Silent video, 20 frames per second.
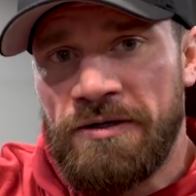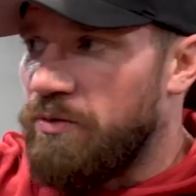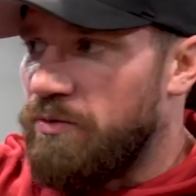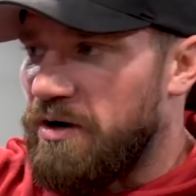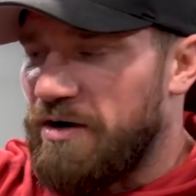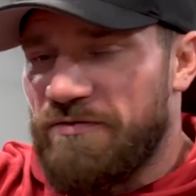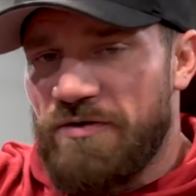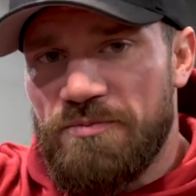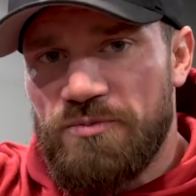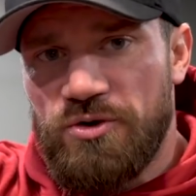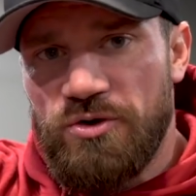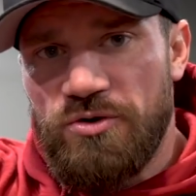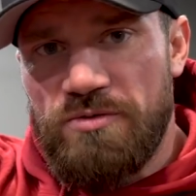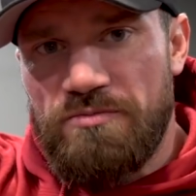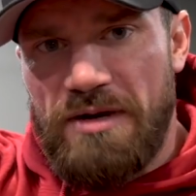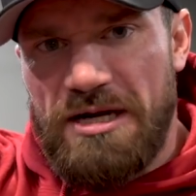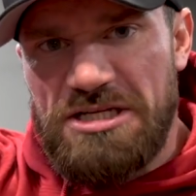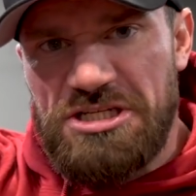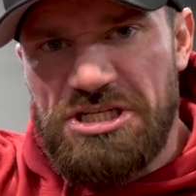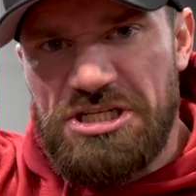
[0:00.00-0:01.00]
Whenever I'm
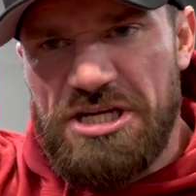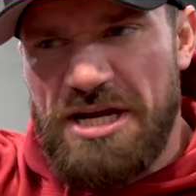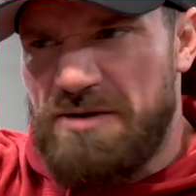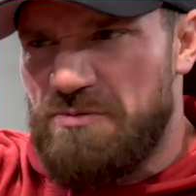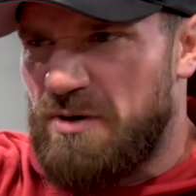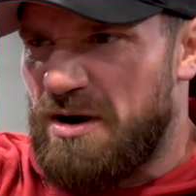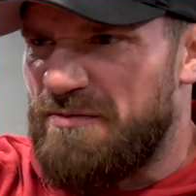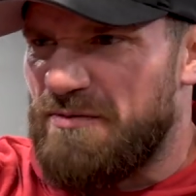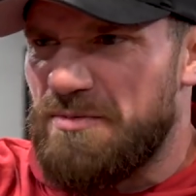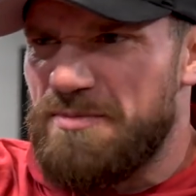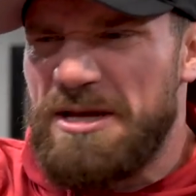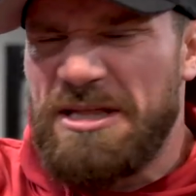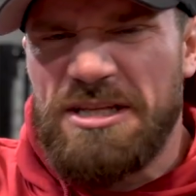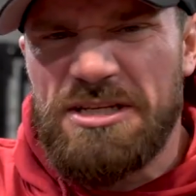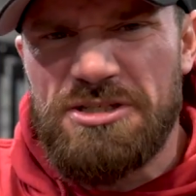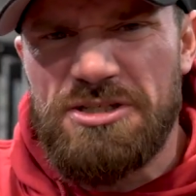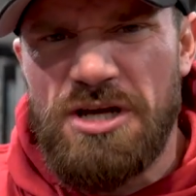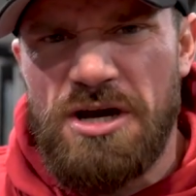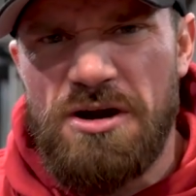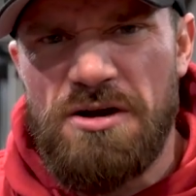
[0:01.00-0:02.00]
doing my shit, whenever I'm in
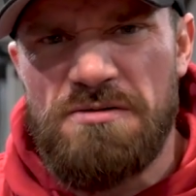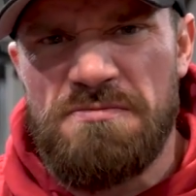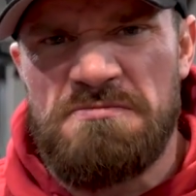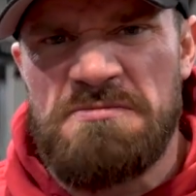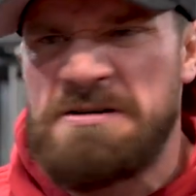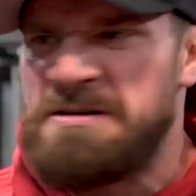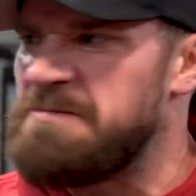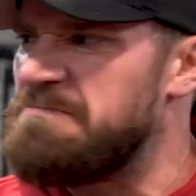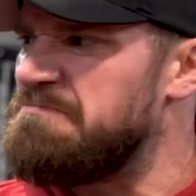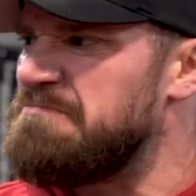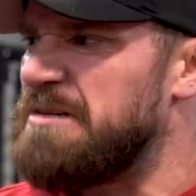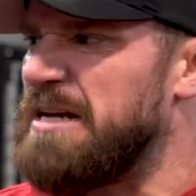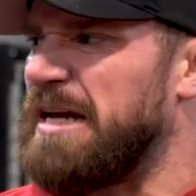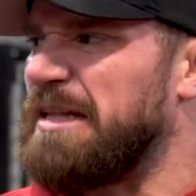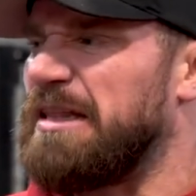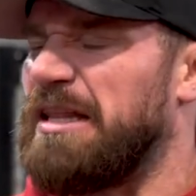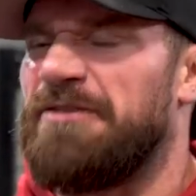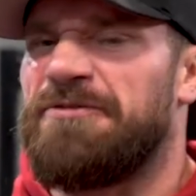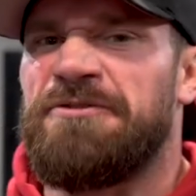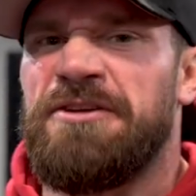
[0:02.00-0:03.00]
the zone,
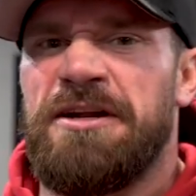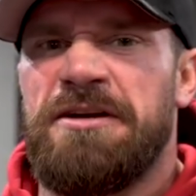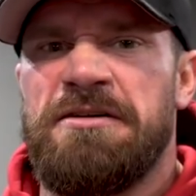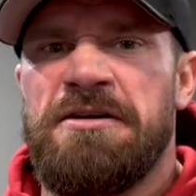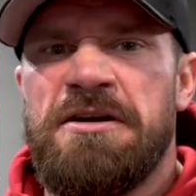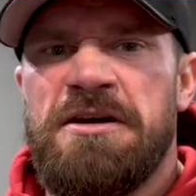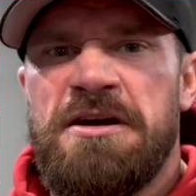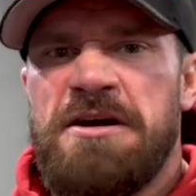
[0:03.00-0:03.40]
deadlifting,